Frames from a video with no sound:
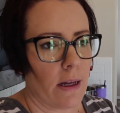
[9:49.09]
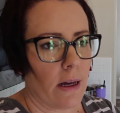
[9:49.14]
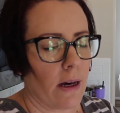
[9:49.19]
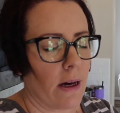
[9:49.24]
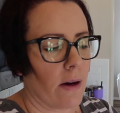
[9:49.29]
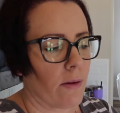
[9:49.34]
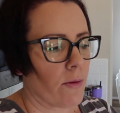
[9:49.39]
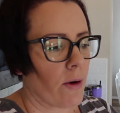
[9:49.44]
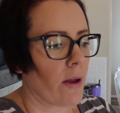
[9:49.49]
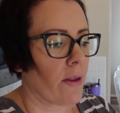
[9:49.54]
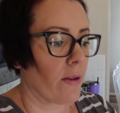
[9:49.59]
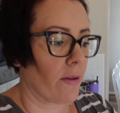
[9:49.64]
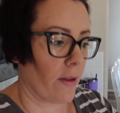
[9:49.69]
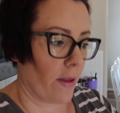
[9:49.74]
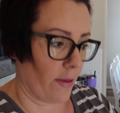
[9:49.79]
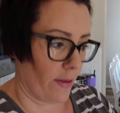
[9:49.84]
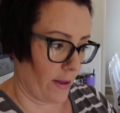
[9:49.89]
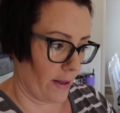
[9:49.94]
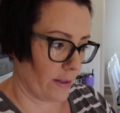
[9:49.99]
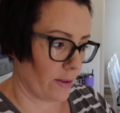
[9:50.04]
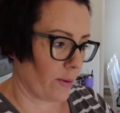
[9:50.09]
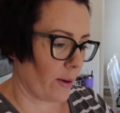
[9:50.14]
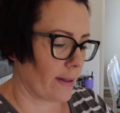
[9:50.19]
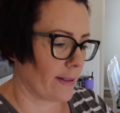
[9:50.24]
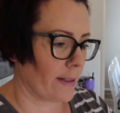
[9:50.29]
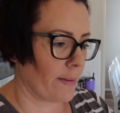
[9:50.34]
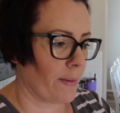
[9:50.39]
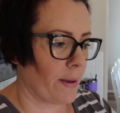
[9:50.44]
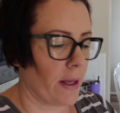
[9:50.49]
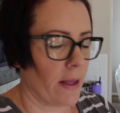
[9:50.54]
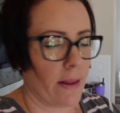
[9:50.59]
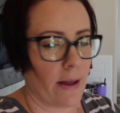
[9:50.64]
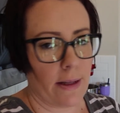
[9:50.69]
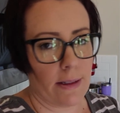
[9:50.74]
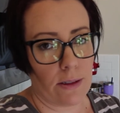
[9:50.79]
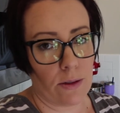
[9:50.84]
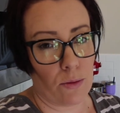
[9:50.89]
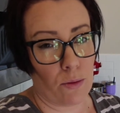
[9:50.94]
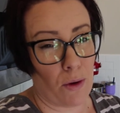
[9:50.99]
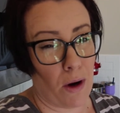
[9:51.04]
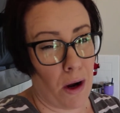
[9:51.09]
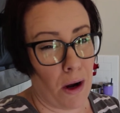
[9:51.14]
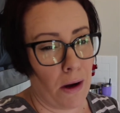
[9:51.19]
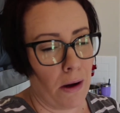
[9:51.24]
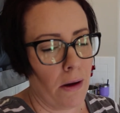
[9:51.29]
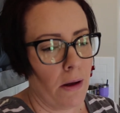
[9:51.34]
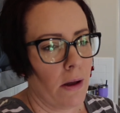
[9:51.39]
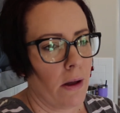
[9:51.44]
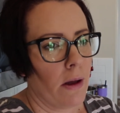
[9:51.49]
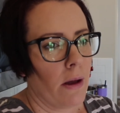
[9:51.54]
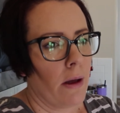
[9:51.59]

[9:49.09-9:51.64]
rather than this recipe that's raw.